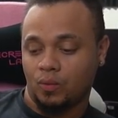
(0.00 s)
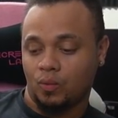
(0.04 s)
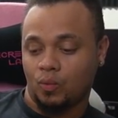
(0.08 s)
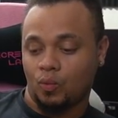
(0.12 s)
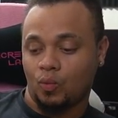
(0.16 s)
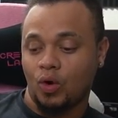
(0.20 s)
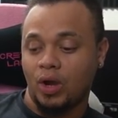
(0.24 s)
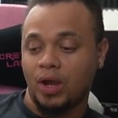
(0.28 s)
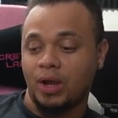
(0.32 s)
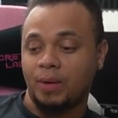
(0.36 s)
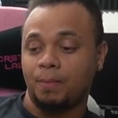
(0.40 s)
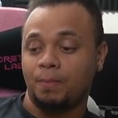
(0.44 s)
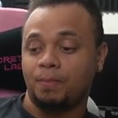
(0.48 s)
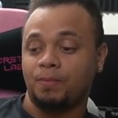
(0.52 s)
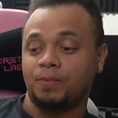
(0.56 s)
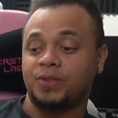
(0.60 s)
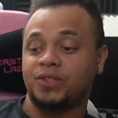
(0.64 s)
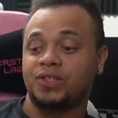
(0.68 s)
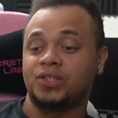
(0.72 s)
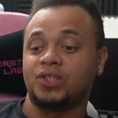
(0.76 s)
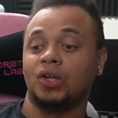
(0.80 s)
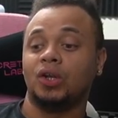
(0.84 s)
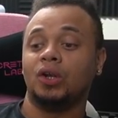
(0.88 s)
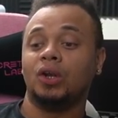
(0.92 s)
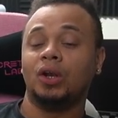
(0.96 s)
What
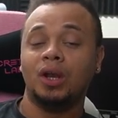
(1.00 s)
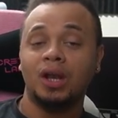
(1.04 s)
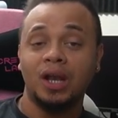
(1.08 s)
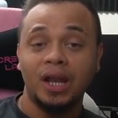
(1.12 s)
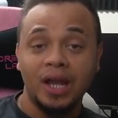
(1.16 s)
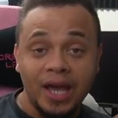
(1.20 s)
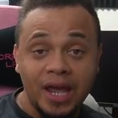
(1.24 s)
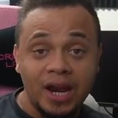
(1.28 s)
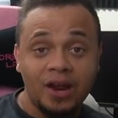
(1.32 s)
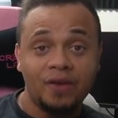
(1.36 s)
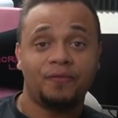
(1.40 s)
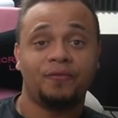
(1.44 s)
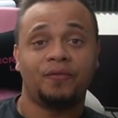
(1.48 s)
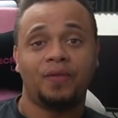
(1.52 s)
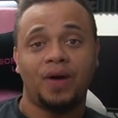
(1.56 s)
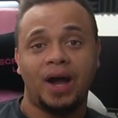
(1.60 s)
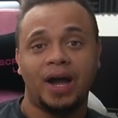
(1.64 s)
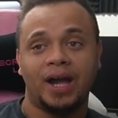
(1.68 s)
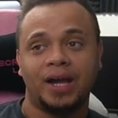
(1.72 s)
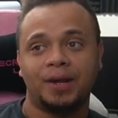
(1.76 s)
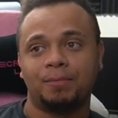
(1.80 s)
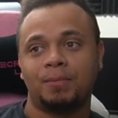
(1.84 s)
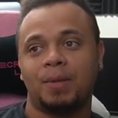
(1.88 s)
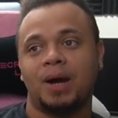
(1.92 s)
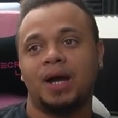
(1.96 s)

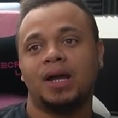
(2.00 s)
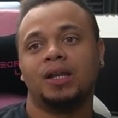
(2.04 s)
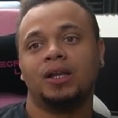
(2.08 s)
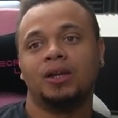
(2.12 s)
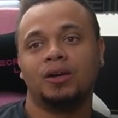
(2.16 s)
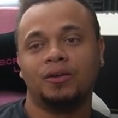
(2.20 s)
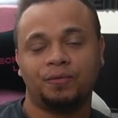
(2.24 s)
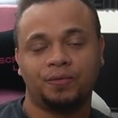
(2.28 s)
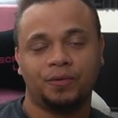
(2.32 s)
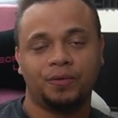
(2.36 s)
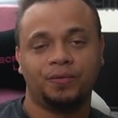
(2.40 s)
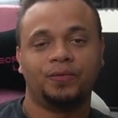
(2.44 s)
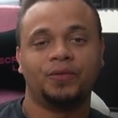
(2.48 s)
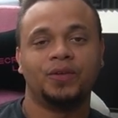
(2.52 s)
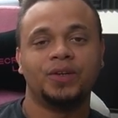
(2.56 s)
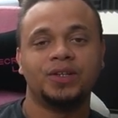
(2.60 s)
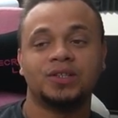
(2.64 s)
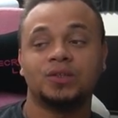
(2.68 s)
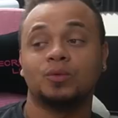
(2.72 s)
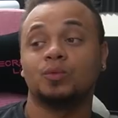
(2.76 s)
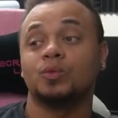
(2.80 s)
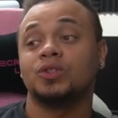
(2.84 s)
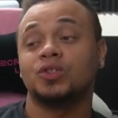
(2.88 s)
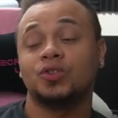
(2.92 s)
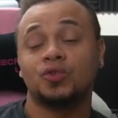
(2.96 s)
solidified my love for
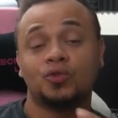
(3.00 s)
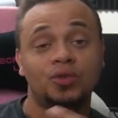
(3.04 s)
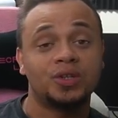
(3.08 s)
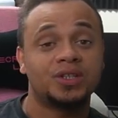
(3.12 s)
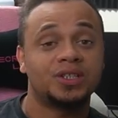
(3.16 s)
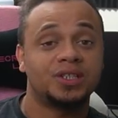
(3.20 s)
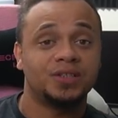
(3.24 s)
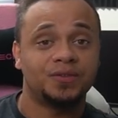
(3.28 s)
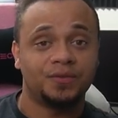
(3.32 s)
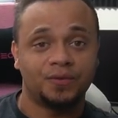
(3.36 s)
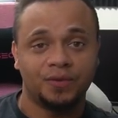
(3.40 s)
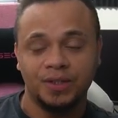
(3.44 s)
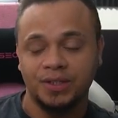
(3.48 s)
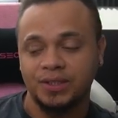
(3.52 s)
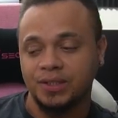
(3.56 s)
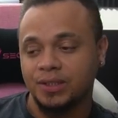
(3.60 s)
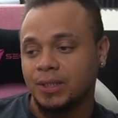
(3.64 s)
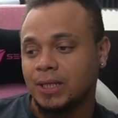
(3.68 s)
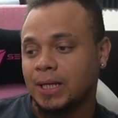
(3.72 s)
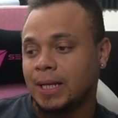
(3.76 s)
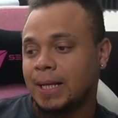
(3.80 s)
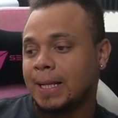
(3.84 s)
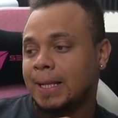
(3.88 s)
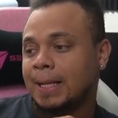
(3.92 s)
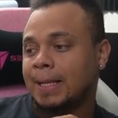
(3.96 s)
Frieza was Chris's Frieza.
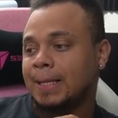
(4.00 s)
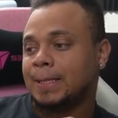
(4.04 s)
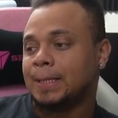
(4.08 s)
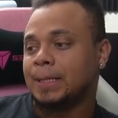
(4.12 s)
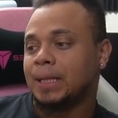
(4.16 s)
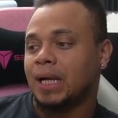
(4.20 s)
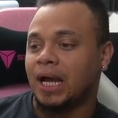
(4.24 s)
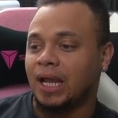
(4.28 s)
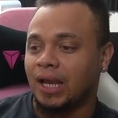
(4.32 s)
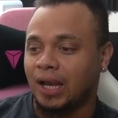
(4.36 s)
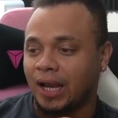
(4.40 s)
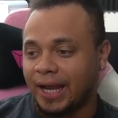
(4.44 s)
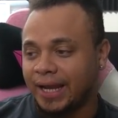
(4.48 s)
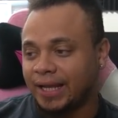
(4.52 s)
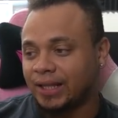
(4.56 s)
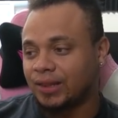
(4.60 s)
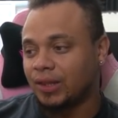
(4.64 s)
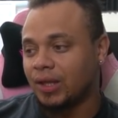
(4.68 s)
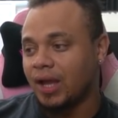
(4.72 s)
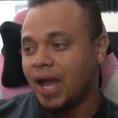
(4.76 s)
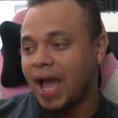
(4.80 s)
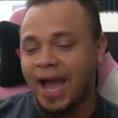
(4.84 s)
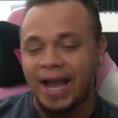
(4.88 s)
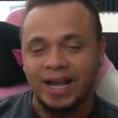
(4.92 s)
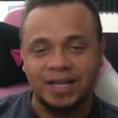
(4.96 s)
I like
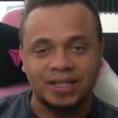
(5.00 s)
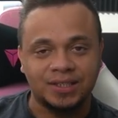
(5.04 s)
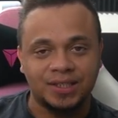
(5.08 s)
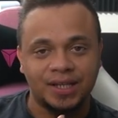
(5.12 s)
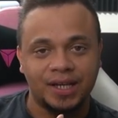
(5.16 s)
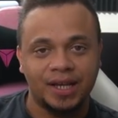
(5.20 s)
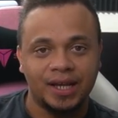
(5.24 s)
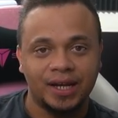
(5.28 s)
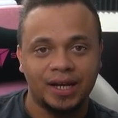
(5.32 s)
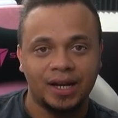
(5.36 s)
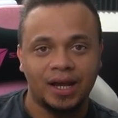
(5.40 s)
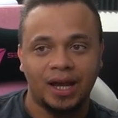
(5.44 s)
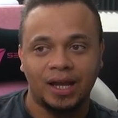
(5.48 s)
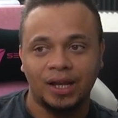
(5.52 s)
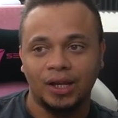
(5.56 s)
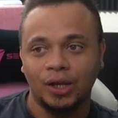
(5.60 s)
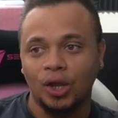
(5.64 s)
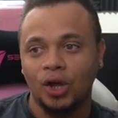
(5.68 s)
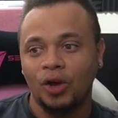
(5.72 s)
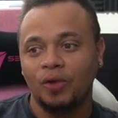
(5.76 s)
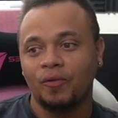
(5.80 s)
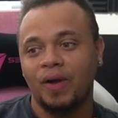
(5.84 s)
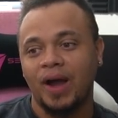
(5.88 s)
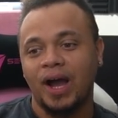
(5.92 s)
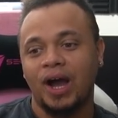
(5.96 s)
the accent. I
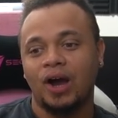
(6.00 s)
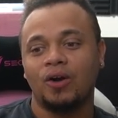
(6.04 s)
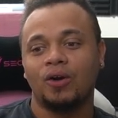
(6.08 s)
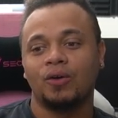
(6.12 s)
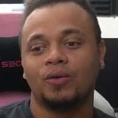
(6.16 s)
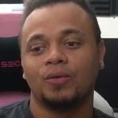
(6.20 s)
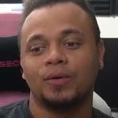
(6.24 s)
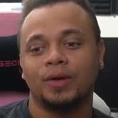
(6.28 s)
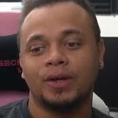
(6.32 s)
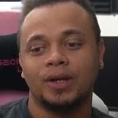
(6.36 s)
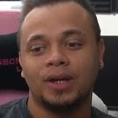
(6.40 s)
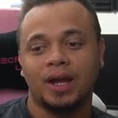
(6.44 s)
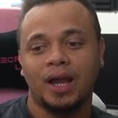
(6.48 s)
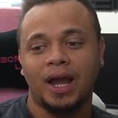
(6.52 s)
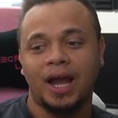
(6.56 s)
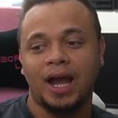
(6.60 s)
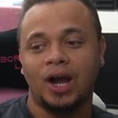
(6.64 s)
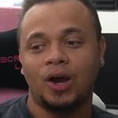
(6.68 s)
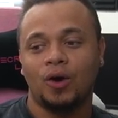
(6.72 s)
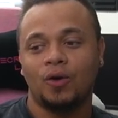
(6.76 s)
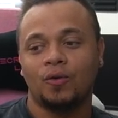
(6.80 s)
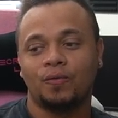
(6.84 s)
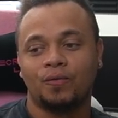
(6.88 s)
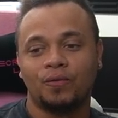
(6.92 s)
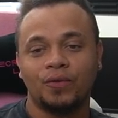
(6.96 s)
love how
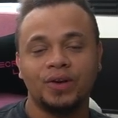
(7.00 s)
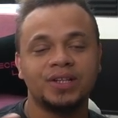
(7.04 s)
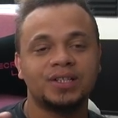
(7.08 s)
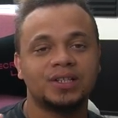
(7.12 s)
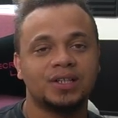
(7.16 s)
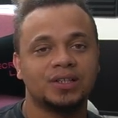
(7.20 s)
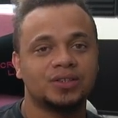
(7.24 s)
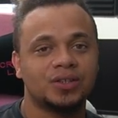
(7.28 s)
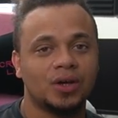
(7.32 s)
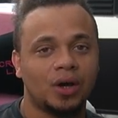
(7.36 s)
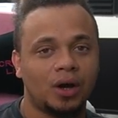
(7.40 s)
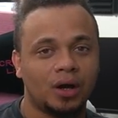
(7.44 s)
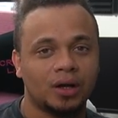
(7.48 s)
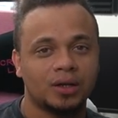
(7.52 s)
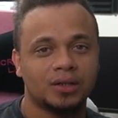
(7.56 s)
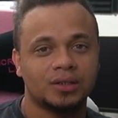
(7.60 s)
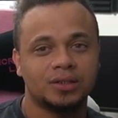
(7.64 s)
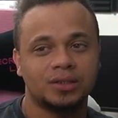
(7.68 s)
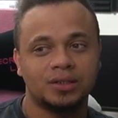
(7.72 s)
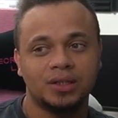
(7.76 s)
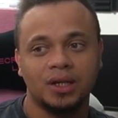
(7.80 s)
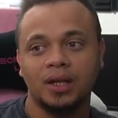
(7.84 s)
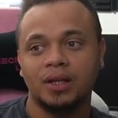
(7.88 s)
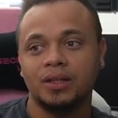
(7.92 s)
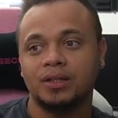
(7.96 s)
Frieza
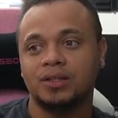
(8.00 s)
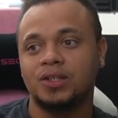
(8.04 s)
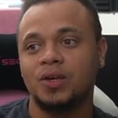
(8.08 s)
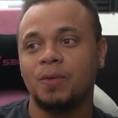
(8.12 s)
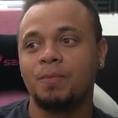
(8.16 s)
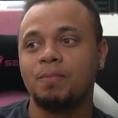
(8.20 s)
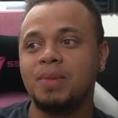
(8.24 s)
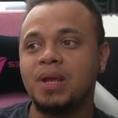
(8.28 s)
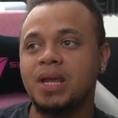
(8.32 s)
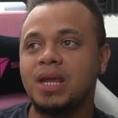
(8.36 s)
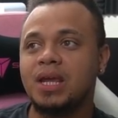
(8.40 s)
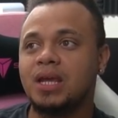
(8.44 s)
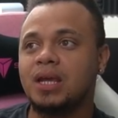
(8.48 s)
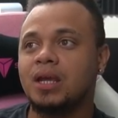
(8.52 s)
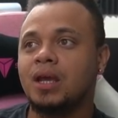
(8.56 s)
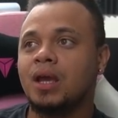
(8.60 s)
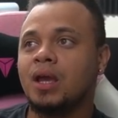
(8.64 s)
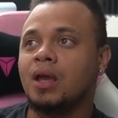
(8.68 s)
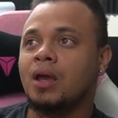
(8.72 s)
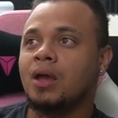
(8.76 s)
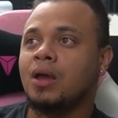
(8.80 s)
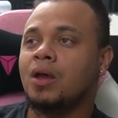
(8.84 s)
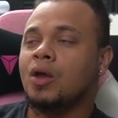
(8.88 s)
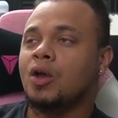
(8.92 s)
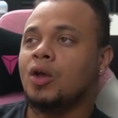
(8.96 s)
talks. To me,
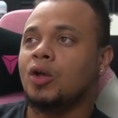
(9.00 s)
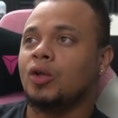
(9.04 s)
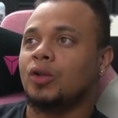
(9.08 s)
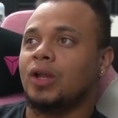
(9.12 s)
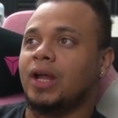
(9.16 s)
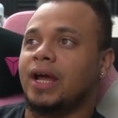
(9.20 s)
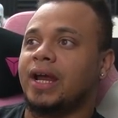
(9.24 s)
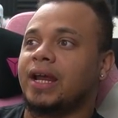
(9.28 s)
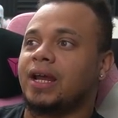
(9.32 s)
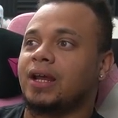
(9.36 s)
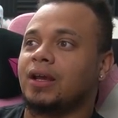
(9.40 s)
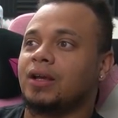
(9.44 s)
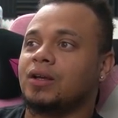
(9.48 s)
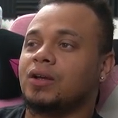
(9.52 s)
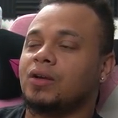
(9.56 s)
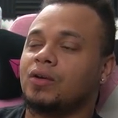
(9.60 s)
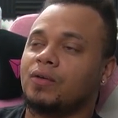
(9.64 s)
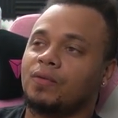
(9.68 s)
like,